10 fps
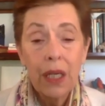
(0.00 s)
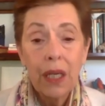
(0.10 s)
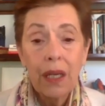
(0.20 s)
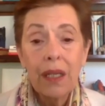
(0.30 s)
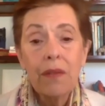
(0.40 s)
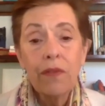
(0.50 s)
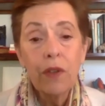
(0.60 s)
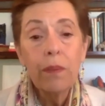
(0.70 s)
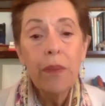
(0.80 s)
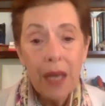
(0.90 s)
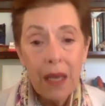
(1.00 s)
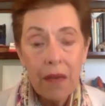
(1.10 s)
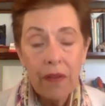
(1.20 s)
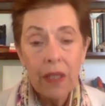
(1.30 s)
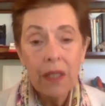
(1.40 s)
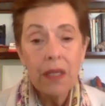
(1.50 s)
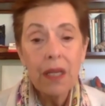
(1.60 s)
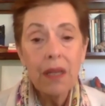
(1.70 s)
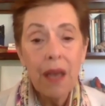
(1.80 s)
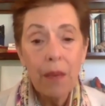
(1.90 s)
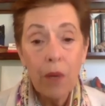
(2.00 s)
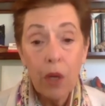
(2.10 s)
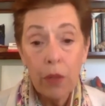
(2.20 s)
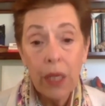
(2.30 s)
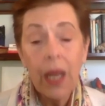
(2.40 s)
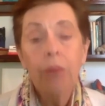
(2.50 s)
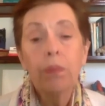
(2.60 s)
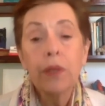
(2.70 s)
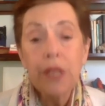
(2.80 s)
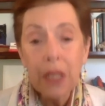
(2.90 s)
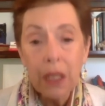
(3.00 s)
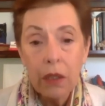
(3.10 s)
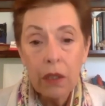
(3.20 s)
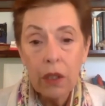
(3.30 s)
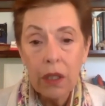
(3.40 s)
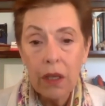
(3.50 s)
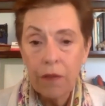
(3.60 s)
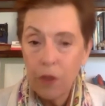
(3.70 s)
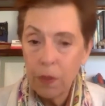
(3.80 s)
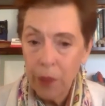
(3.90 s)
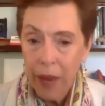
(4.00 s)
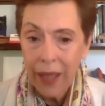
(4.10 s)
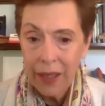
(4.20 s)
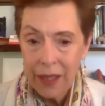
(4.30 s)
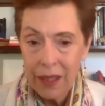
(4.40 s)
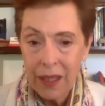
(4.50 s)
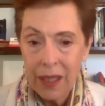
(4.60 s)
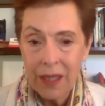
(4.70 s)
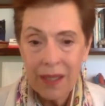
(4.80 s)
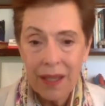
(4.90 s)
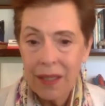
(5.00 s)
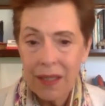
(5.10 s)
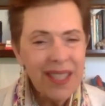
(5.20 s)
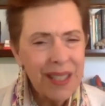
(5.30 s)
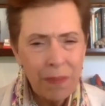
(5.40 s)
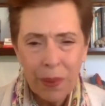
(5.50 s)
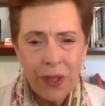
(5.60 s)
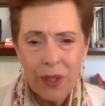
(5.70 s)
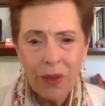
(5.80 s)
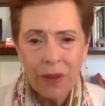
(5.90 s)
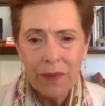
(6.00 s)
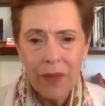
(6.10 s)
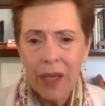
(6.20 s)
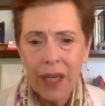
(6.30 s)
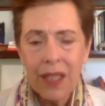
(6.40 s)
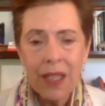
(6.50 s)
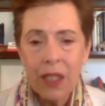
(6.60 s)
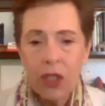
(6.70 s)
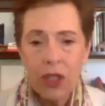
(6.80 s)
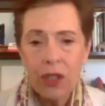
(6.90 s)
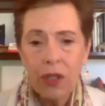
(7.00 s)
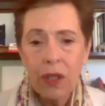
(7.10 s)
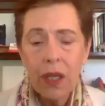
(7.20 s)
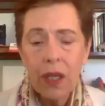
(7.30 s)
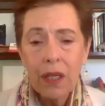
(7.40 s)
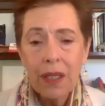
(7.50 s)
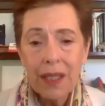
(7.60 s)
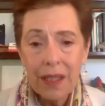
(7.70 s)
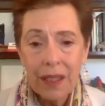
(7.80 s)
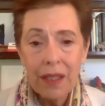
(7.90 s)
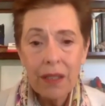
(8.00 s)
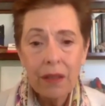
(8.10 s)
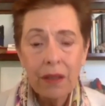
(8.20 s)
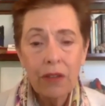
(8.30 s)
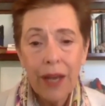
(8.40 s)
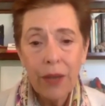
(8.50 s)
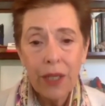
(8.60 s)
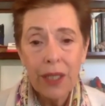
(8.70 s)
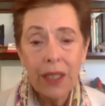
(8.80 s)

And for many of us in that moment, and particularly if you practice this as simple attentional skill, grounding,